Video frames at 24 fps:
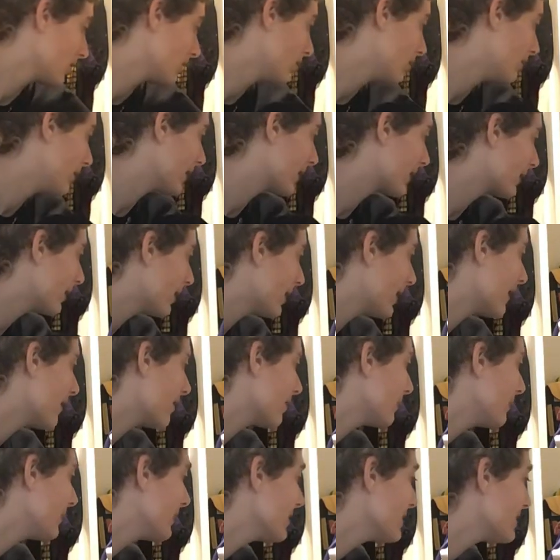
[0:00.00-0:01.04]
Like, cut out
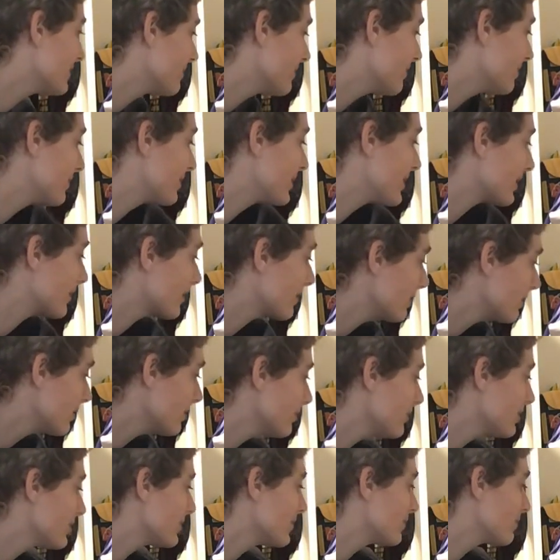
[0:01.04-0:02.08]
a piece of
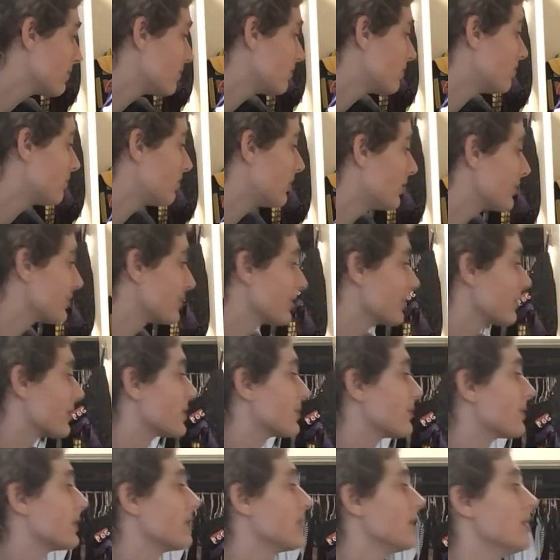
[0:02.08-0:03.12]
stickers. I'll show you
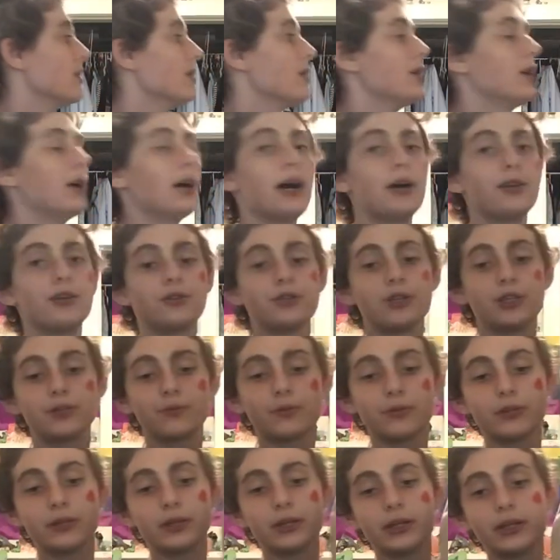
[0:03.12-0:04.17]
this one. I did this
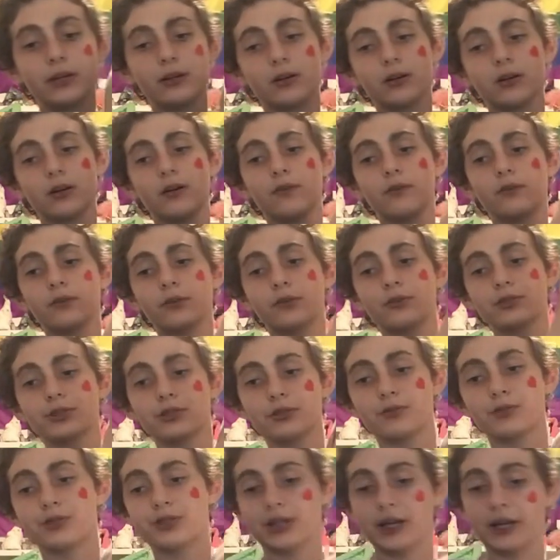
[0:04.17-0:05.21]
one here of Loose
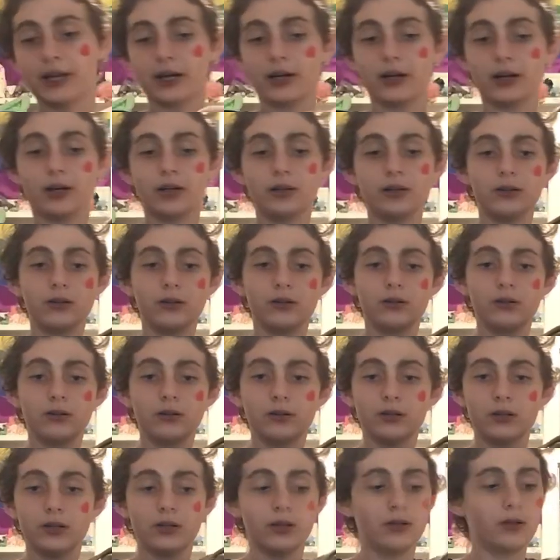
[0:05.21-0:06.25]
Noseda.
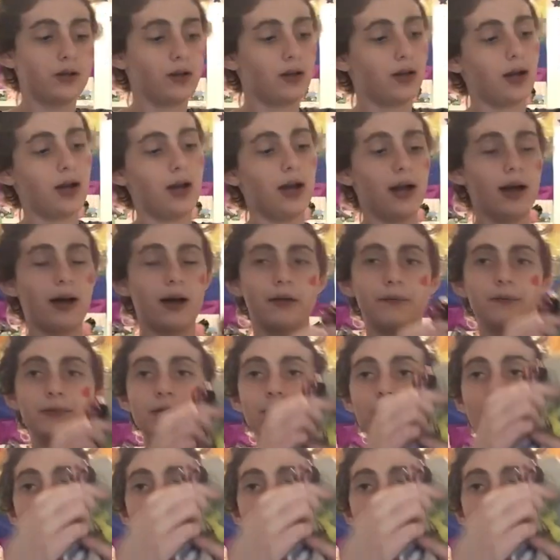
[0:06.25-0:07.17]
I had some